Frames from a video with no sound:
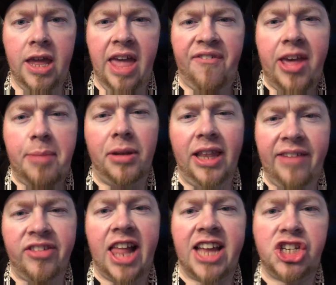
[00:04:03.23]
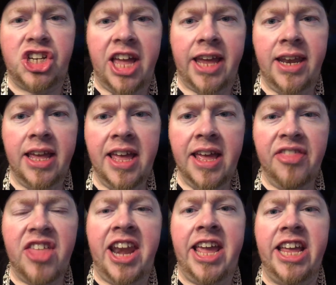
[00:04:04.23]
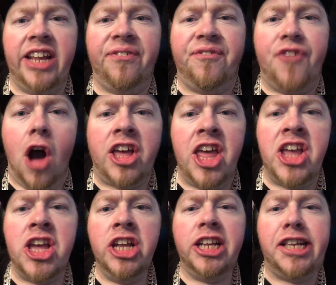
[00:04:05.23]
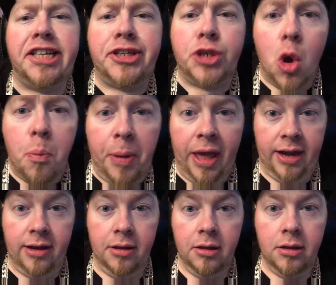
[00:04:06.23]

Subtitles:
If he believes that shit, then he is fucking stupid.